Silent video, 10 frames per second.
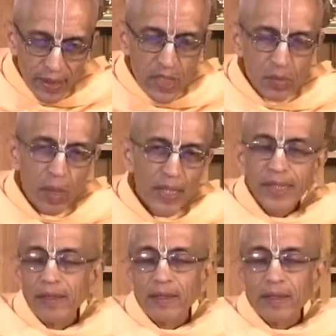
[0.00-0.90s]
in this
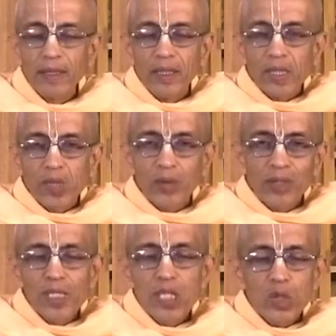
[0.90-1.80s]
body. So,
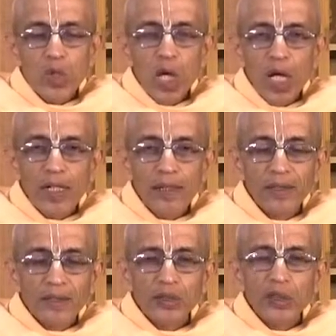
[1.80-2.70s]
this is called
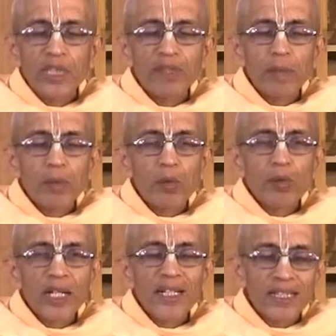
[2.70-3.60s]
Jiva
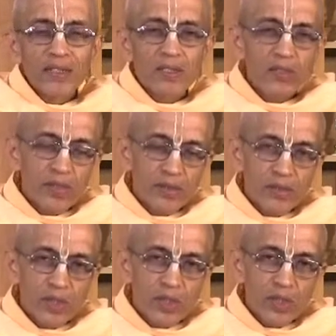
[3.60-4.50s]
Bhuta
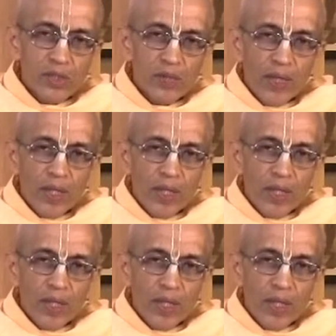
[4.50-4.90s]
existence.